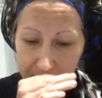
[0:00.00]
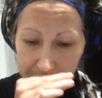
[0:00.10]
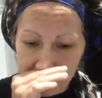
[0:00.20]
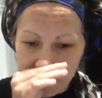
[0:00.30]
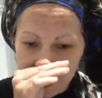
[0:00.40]

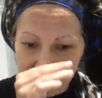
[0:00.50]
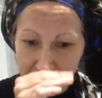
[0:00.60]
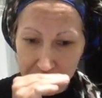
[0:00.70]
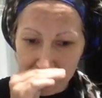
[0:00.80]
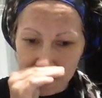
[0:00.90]
This
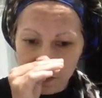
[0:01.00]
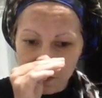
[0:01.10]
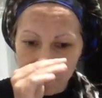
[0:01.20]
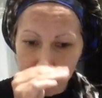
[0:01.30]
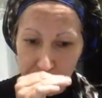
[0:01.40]
verse is
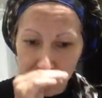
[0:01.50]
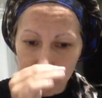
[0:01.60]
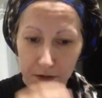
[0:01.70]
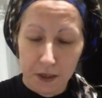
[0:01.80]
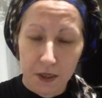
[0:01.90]
from
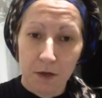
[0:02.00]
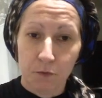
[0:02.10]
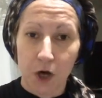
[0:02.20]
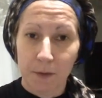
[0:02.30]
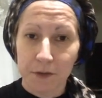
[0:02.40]
Surah
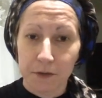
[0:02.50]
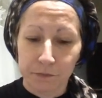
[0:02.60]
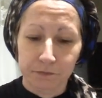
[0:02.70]
Muhammad.